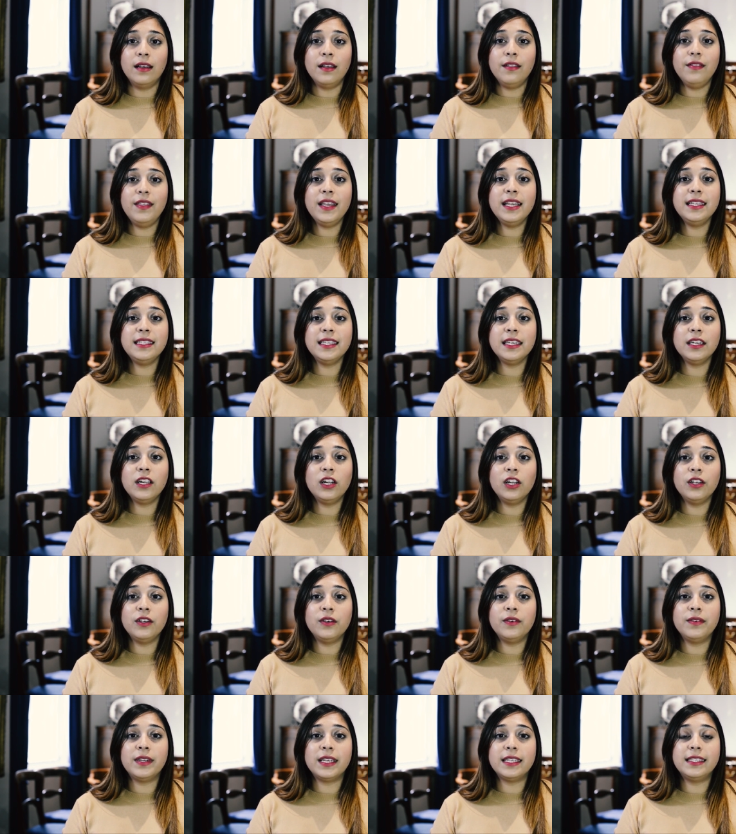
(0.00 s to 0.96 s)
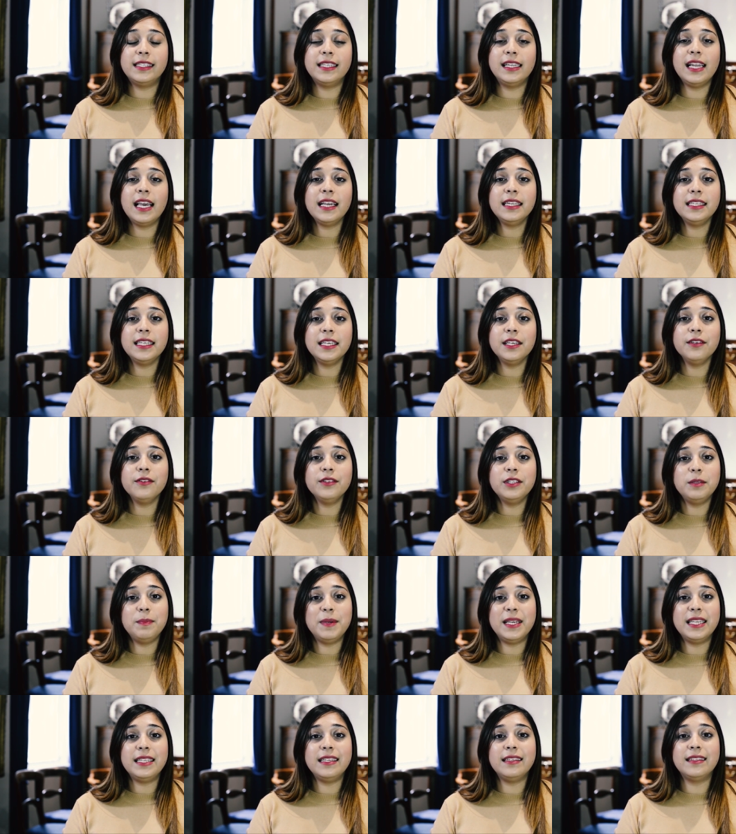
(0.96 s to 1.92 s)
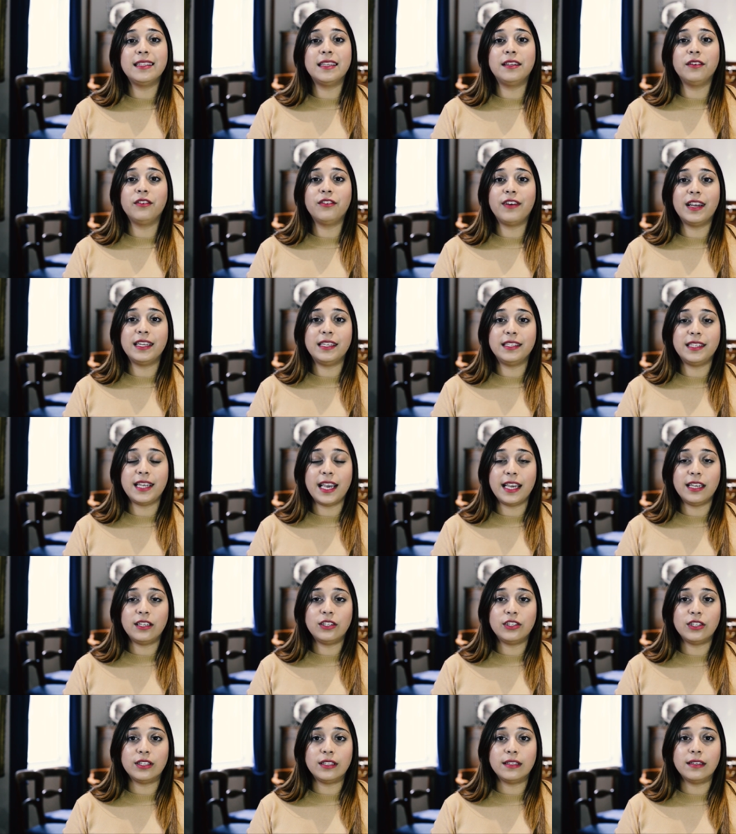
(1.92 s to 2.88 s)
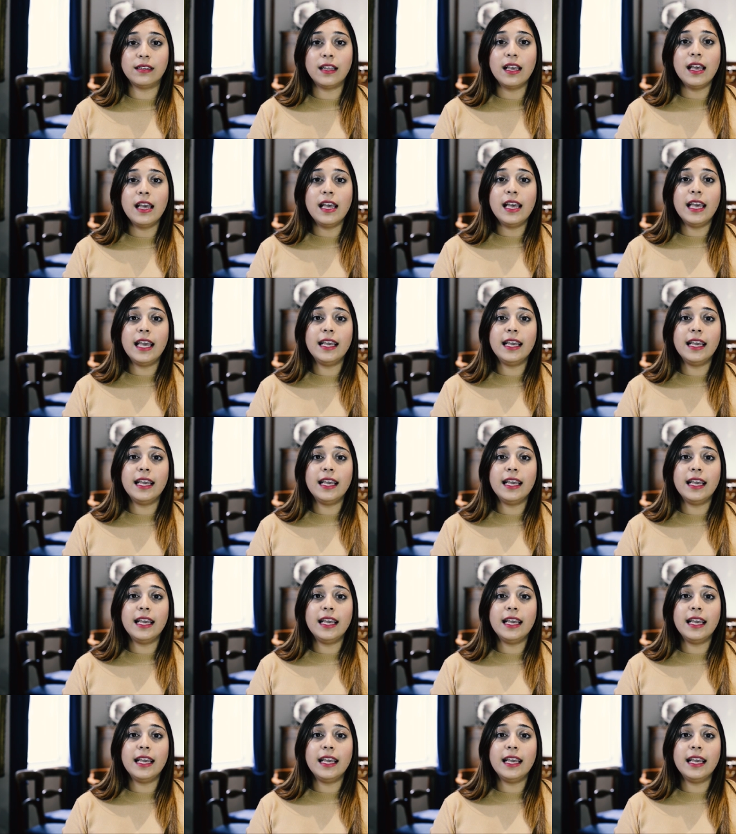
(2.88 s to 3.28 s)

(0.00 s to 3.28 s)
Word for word: These include selecting your species and accreditation,